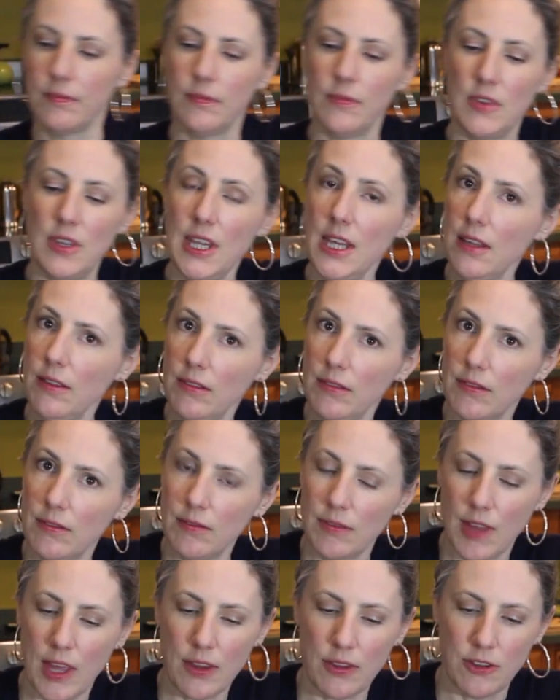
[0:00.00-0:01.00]
See,
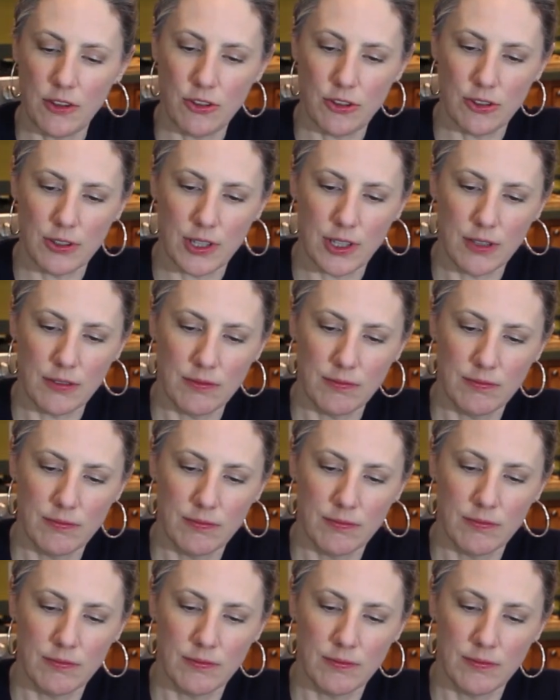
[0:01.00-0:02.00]
healthy sugar,
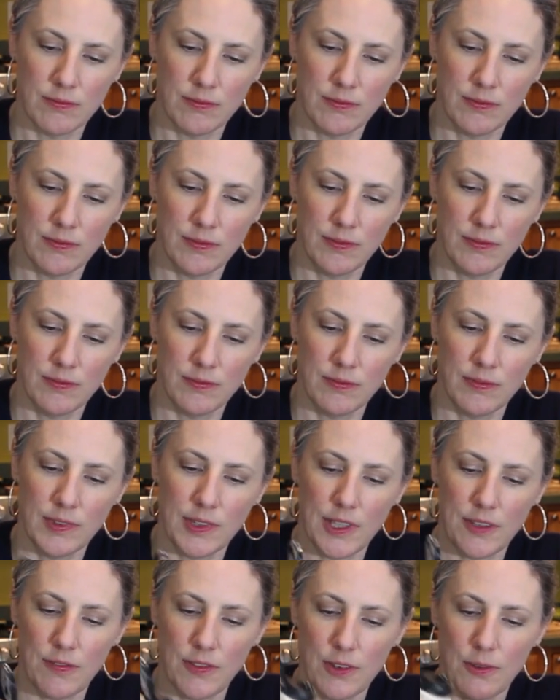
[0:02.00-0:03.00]

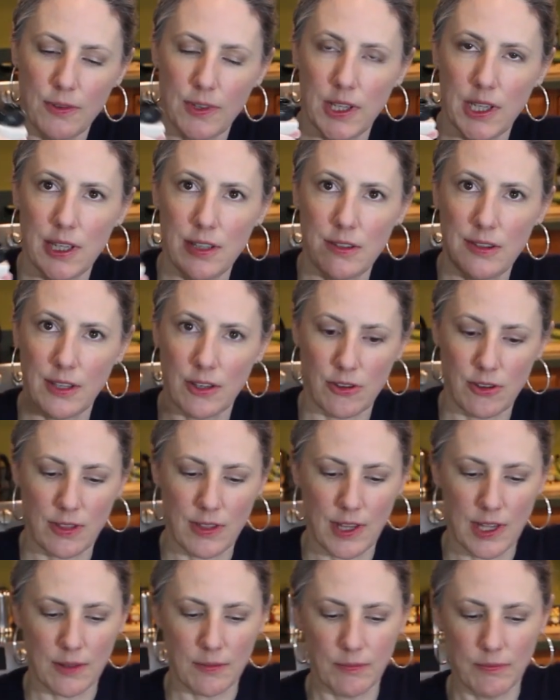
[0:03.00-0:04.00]
if there really is such a
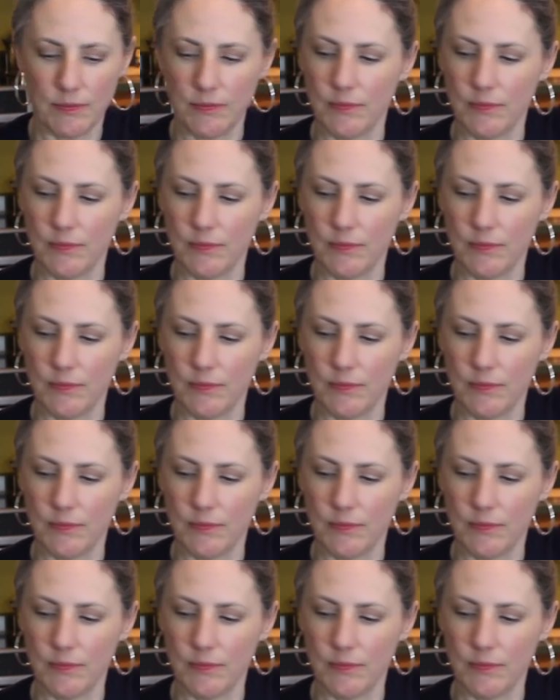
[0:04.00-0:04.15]
thing.